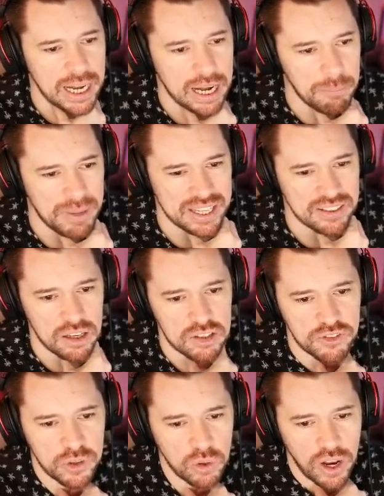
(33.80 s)
it
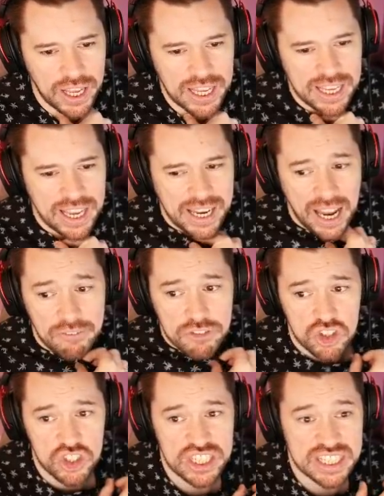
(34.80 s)
does feel like EA have
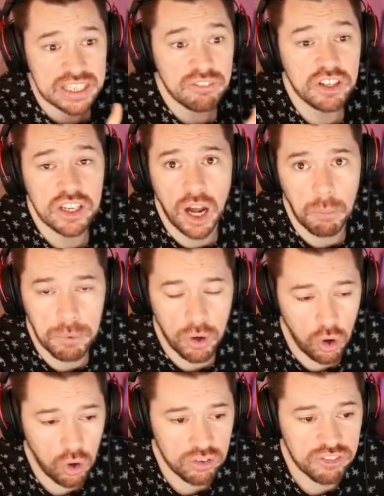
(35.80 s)
just given up
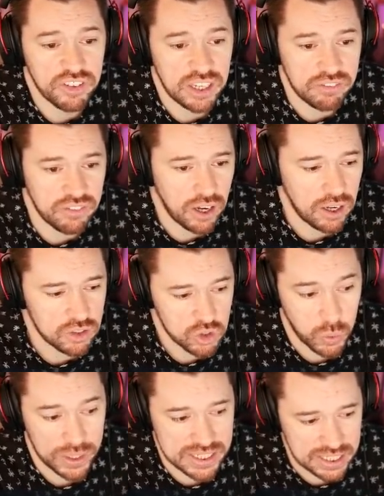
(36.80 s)
on FIFA
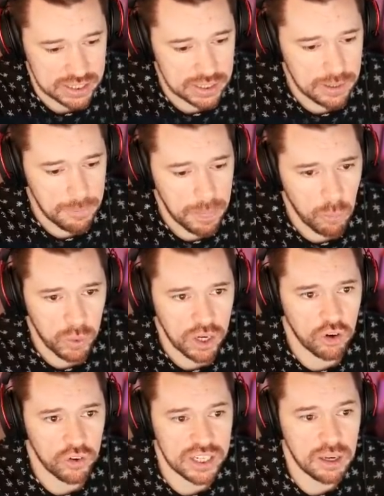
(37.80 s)
20. We
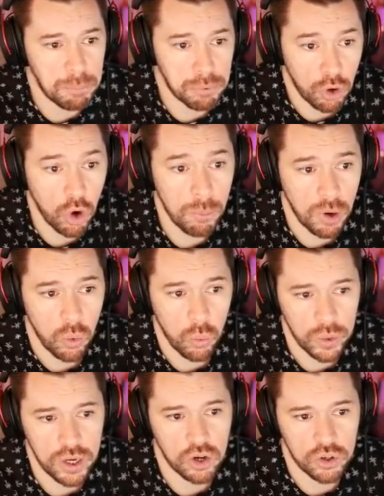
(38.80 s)
are in a promo.
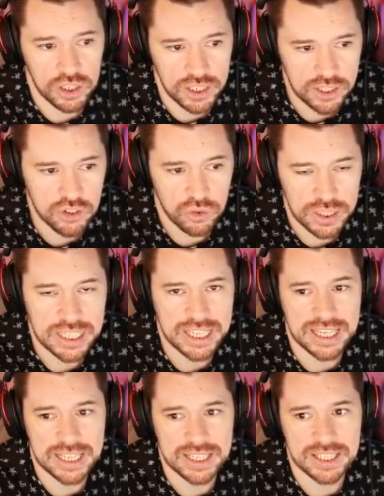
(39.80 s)
We are literally
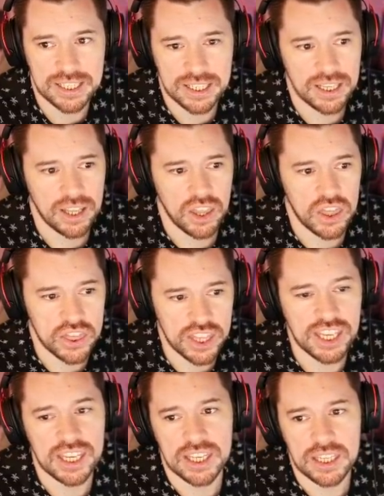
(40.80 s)
in
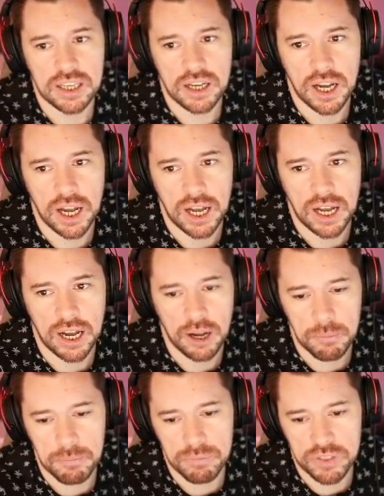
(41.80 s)
the
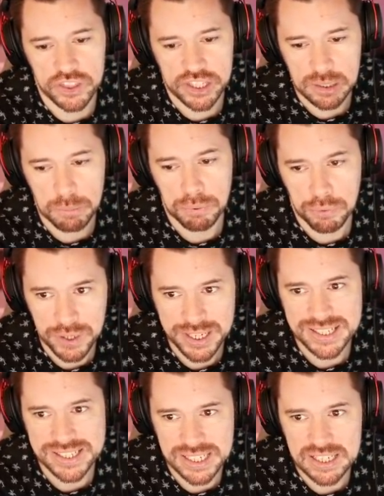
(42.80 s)

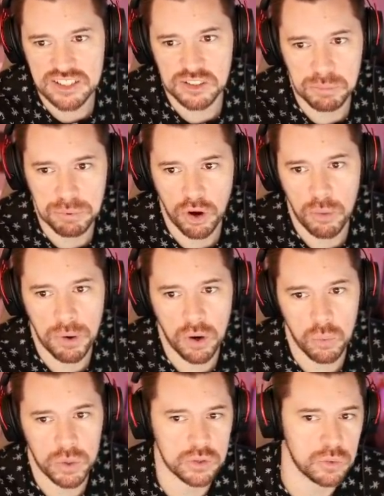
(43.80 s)
pre-season
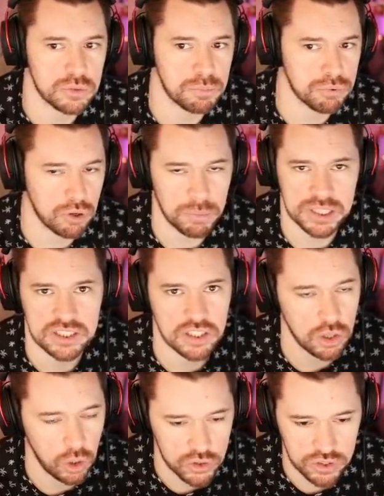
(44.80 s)
promo, which was promised
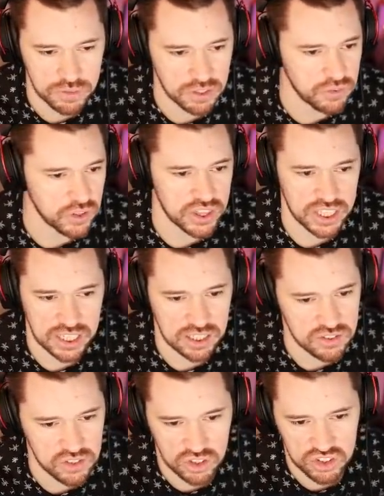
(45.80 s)
lots of different
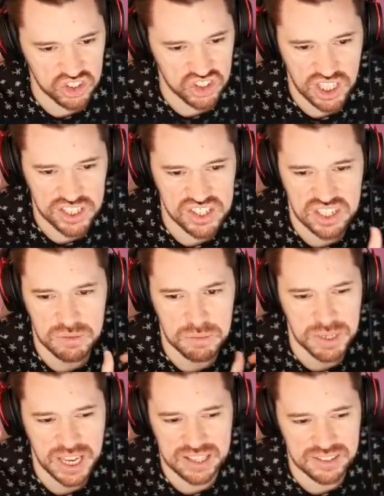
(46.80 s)
things that just doesn't seem to
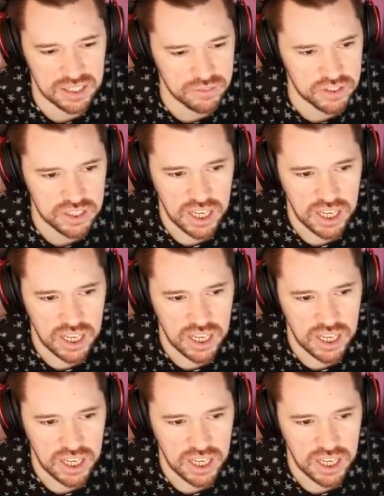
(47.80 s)
be getting delivered.